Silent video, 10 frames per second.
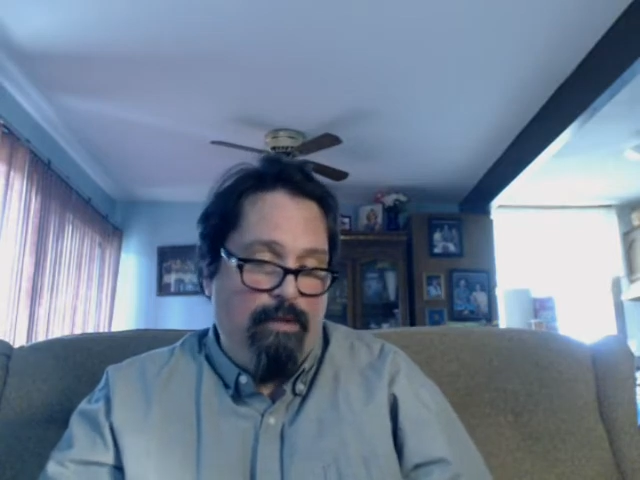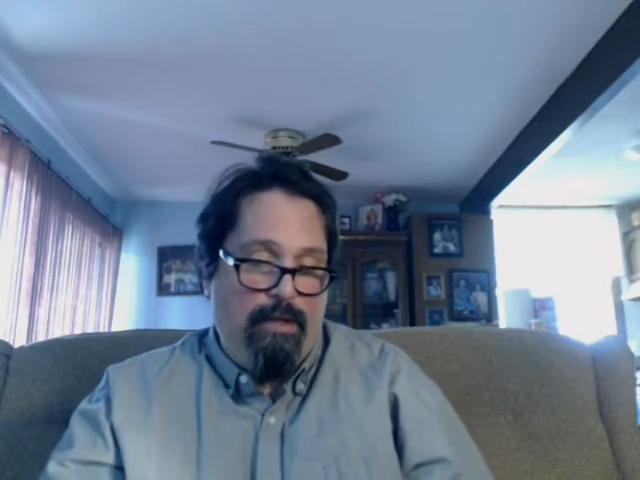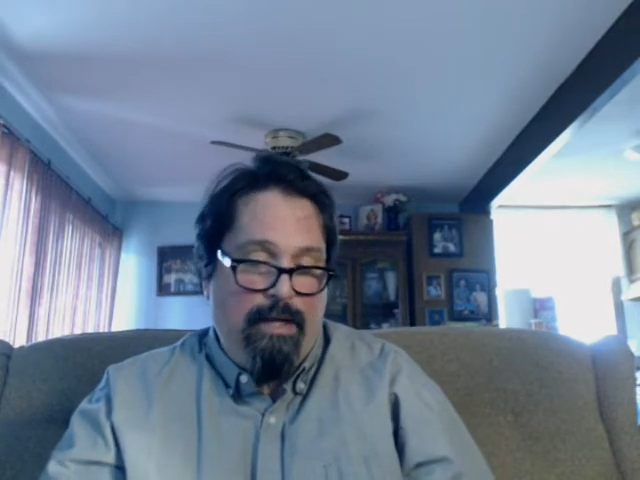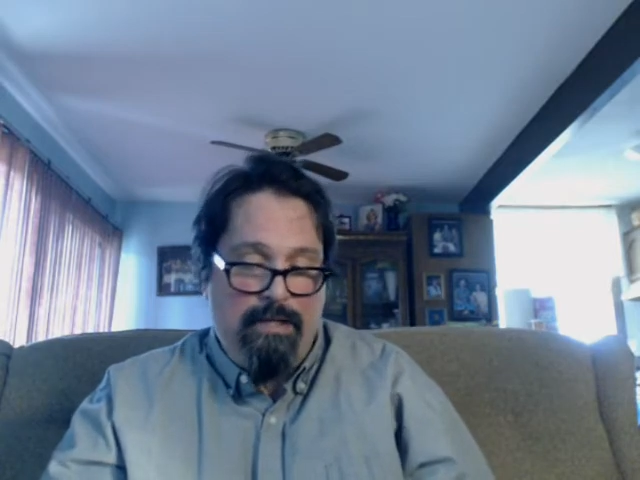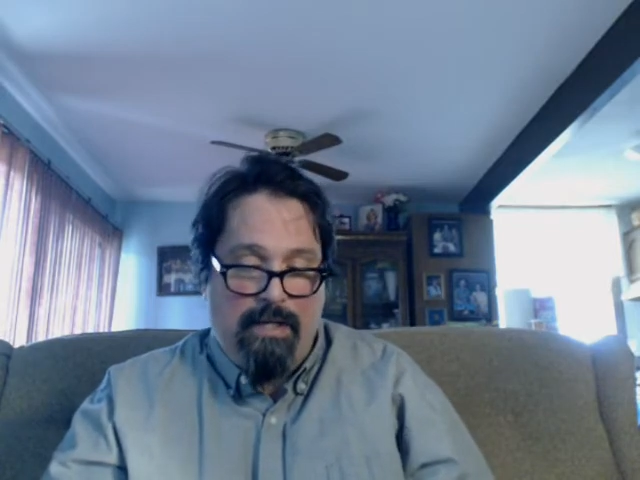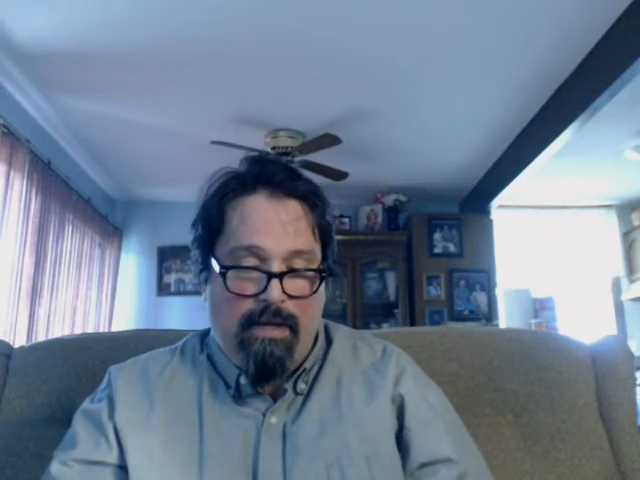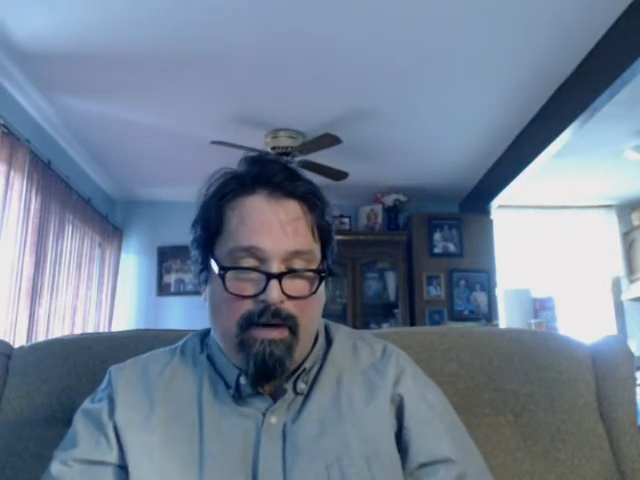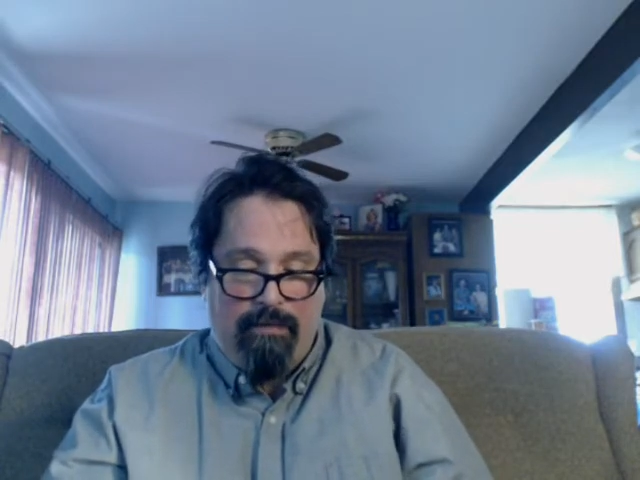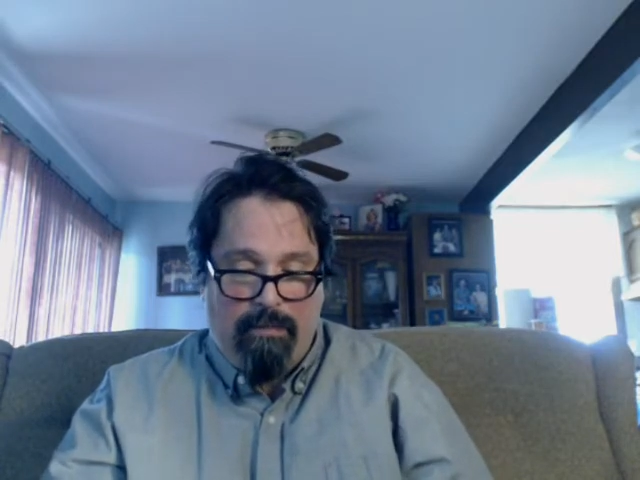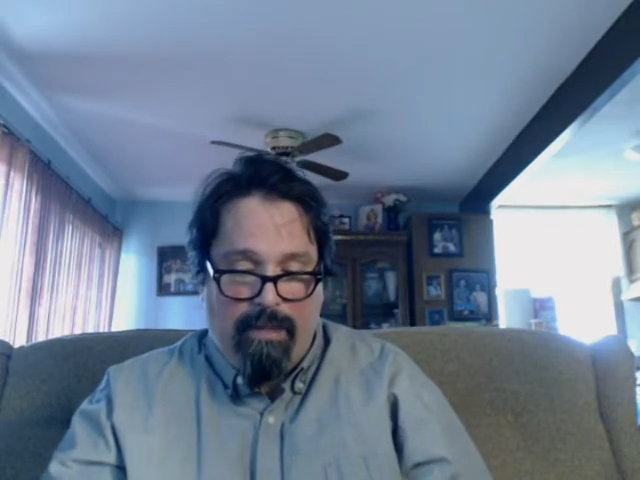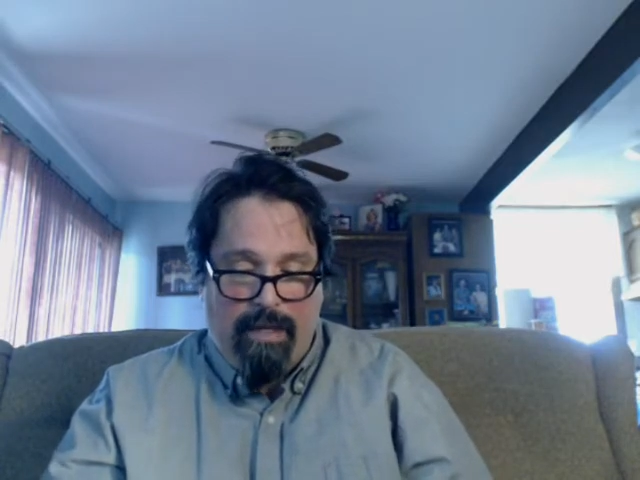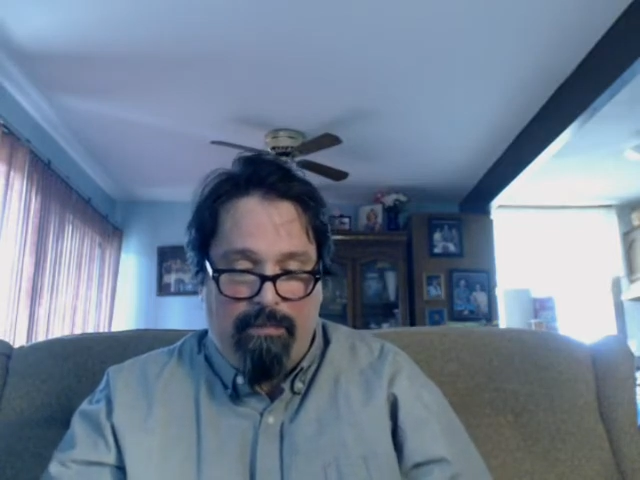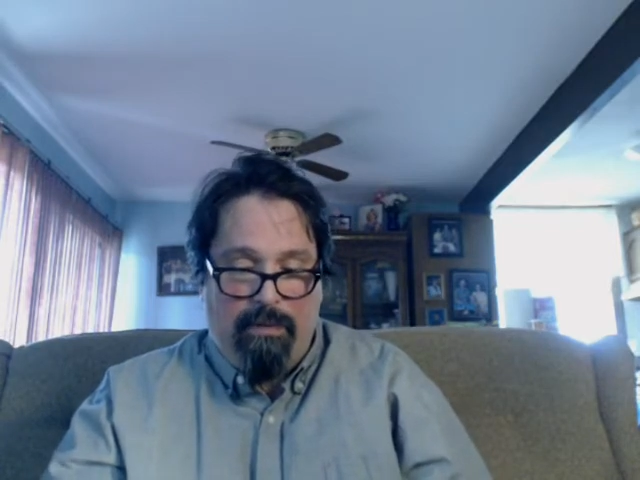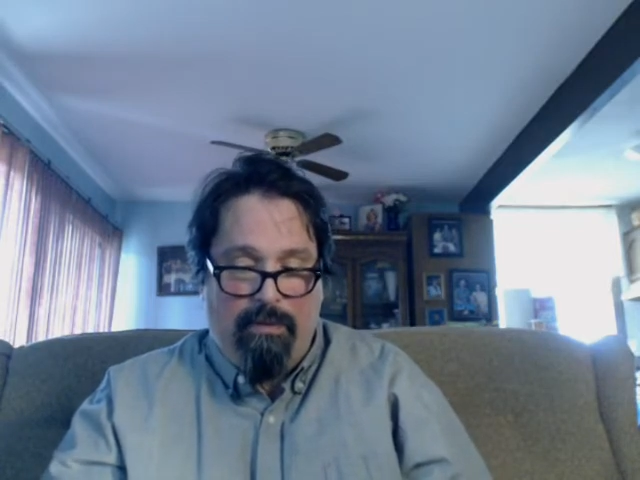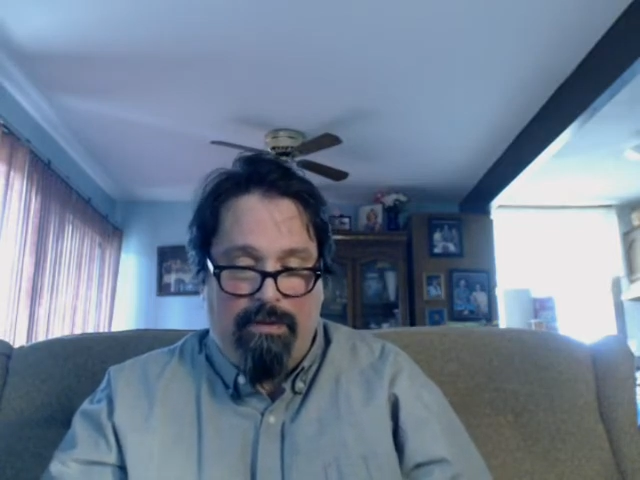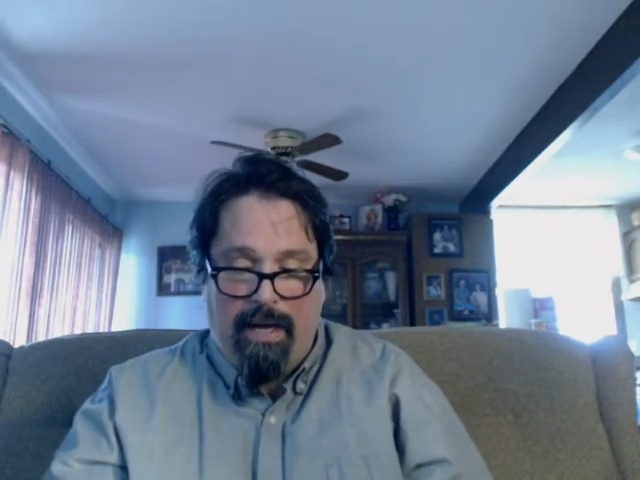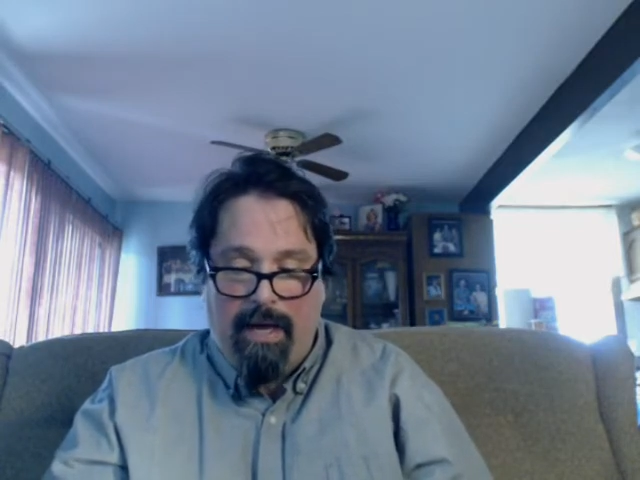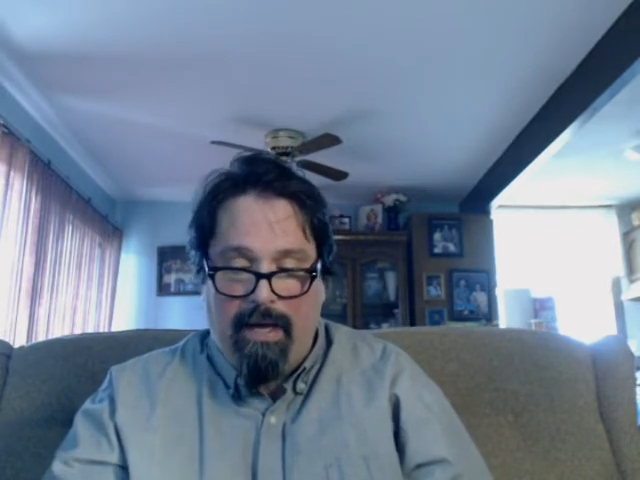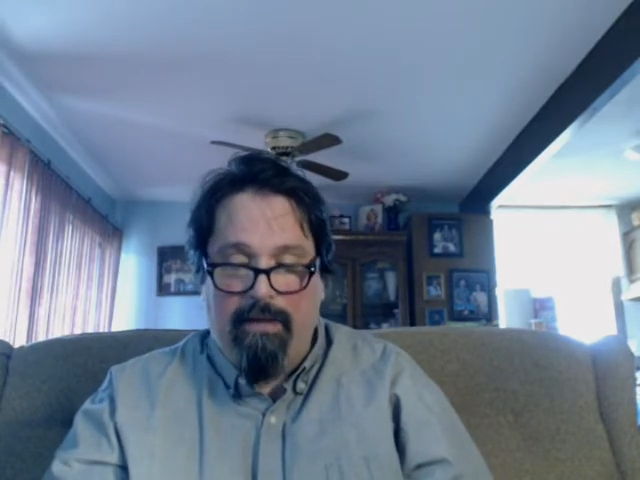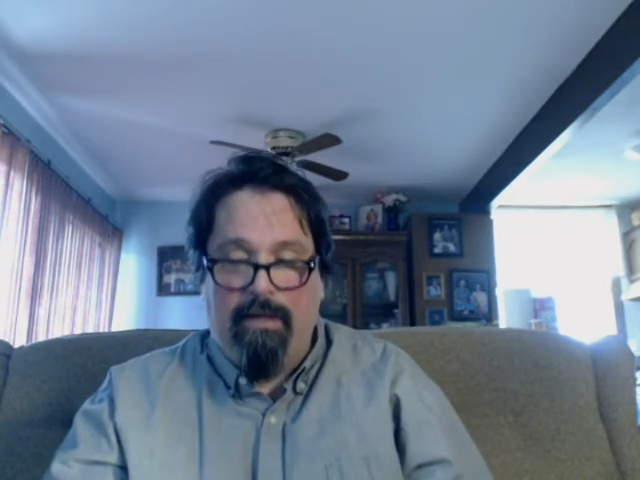I guess I'll have to be happy with
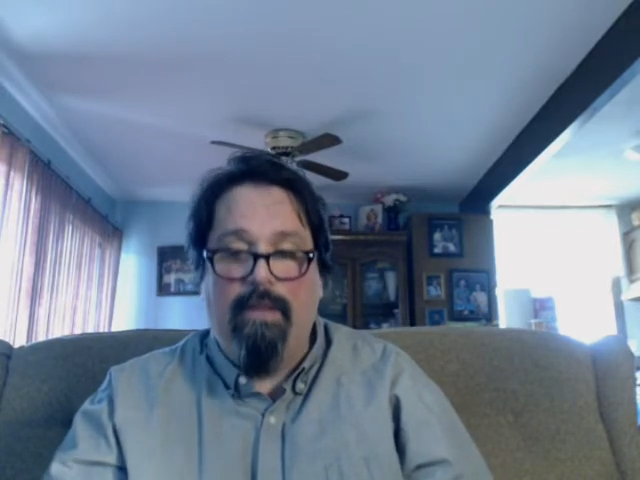that.